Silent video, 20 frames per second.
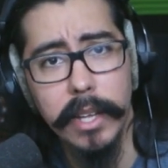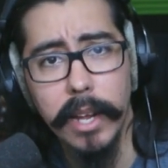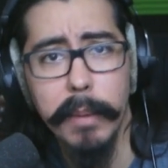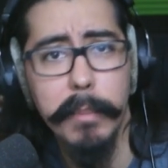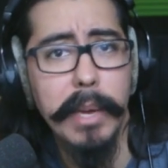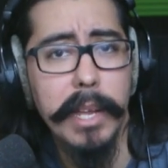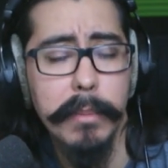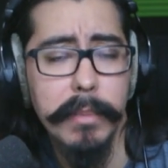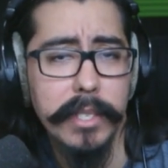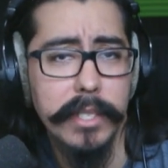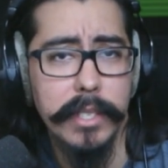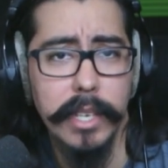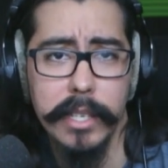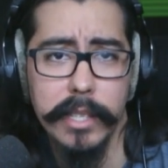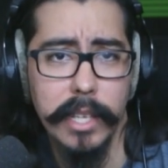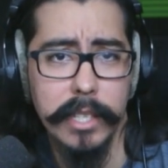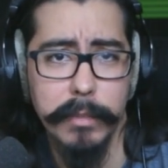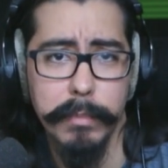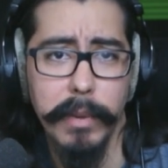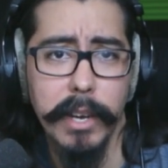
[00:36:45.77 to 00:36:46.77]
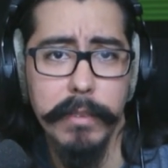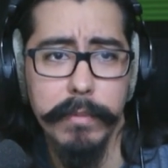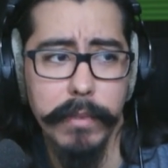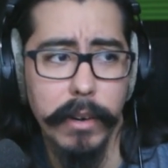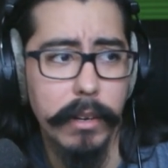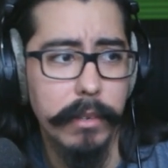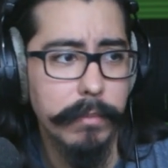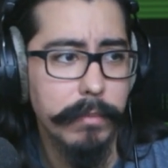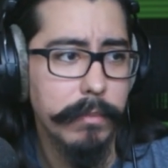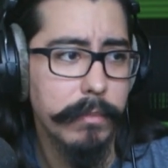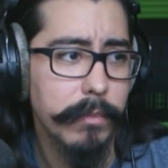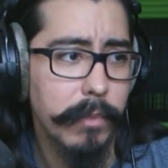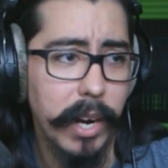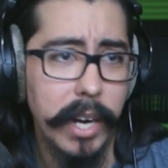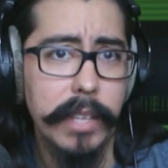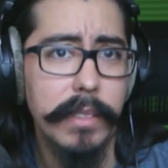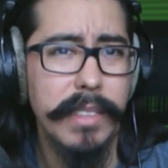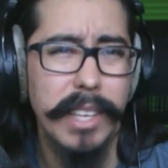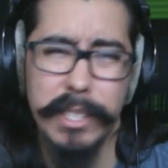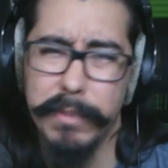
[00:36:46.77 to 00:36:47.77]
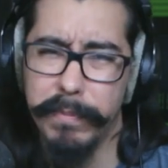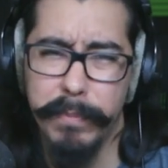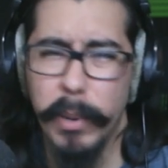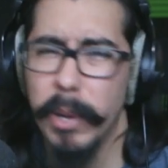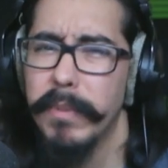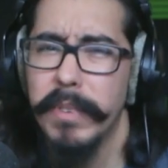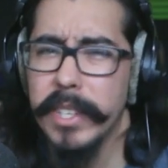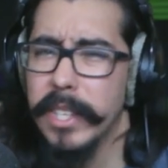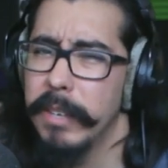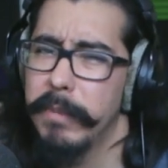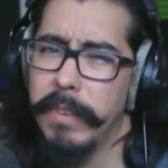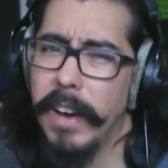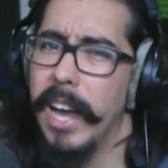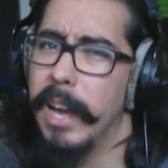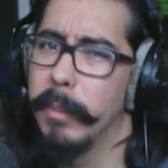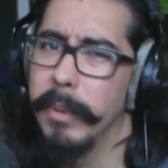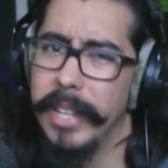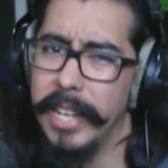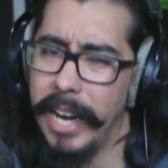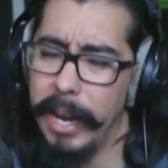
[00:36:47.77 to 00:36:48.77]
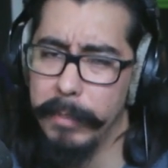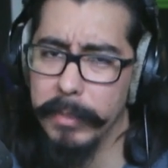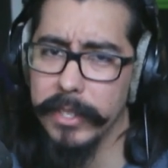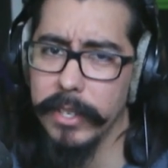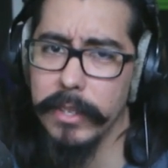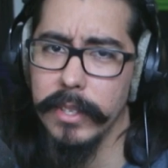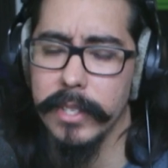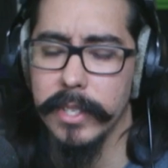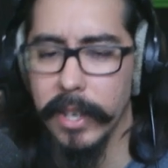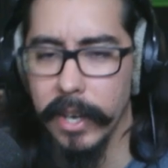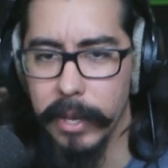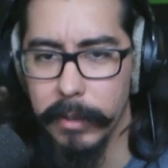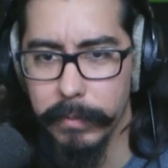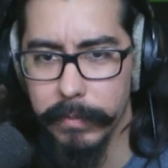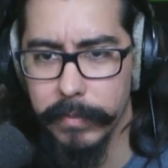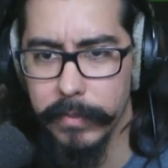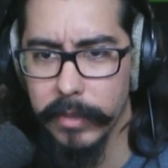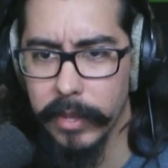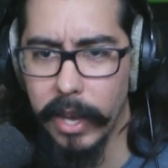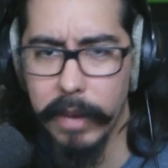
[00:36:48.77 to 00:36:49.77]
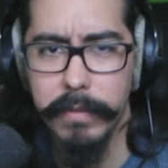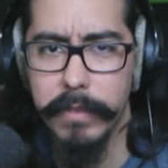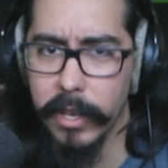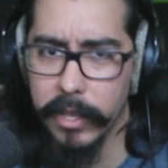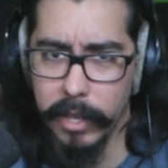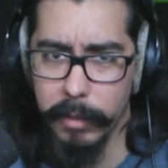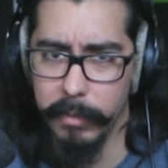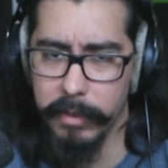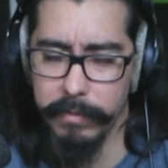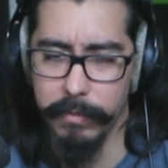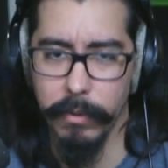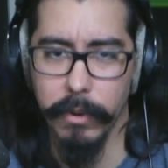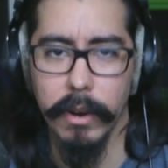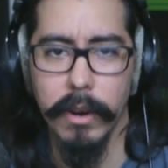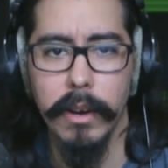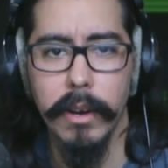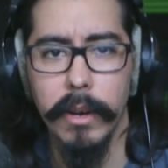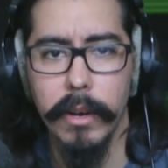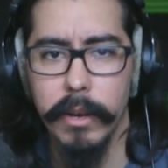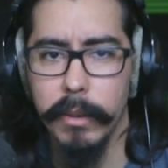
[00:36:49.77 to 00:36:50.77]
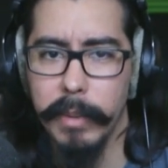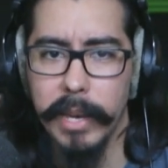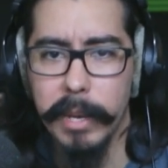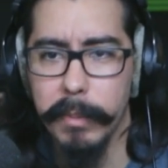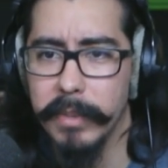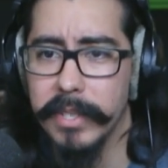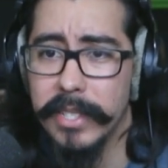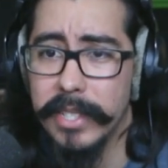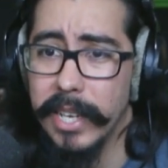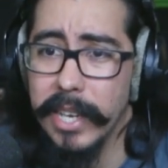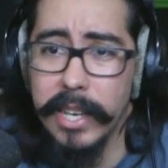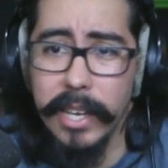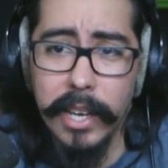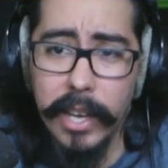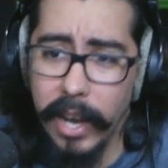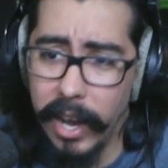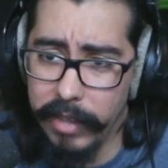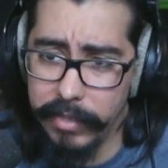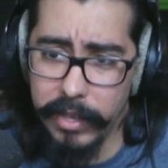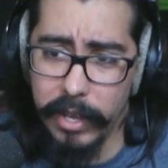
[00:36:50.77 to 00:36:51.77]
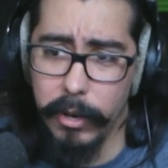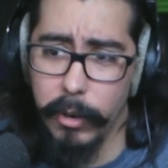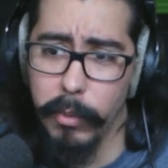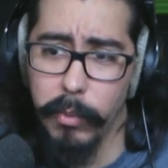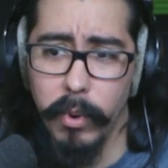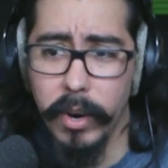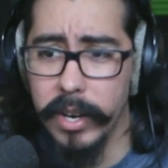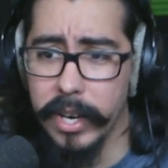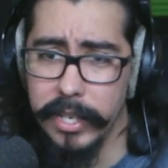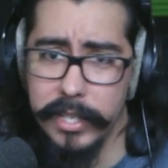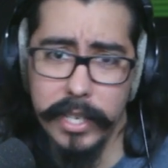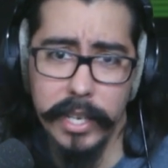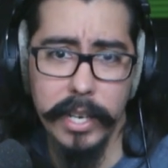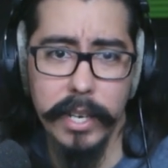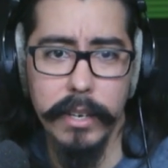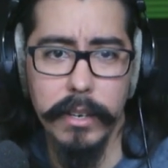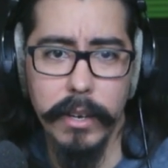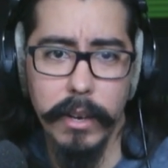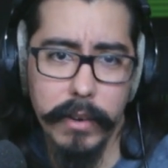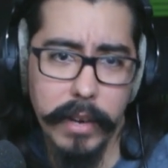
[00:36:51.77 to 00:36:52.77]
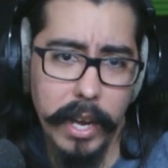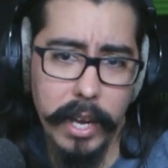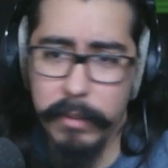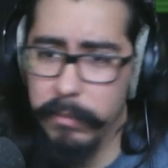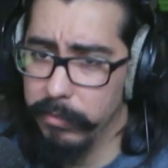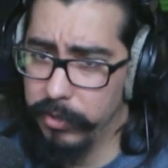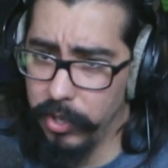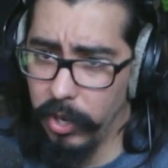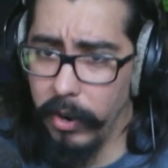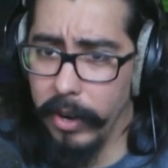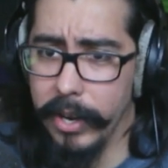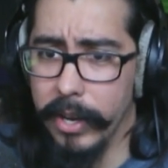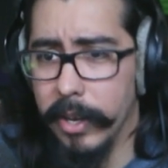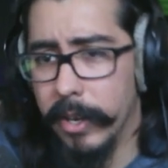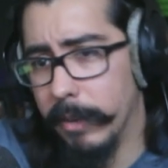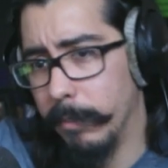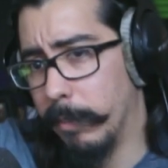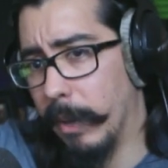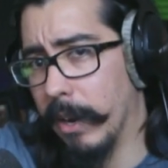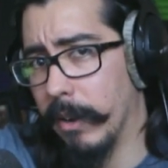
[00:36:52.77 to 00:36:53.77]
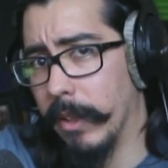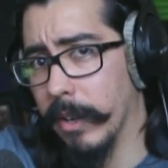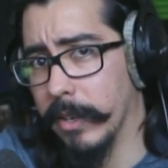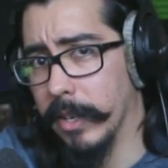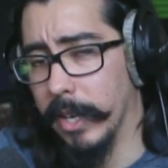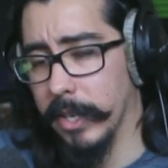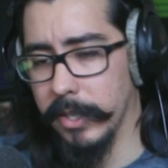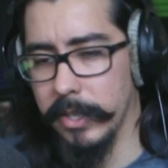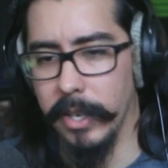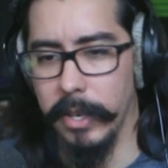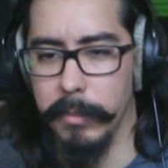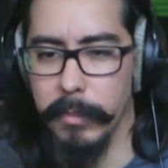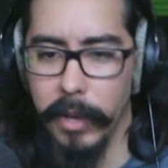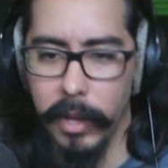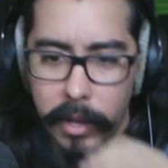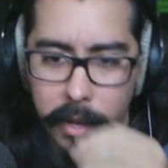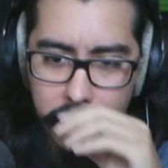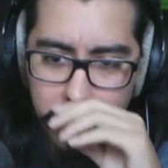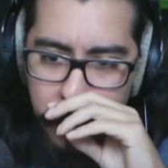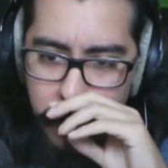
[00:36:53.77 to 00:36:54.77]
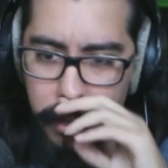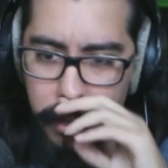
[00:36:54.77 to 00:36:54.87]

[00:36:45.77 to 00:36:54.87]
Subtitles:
I made a mistake. That's my fault, right? That's perfectly viable. That happens all the time. I've done that before. We make a mistake. I thought it would work. It didn't. Okay, sorry. Better luck next time.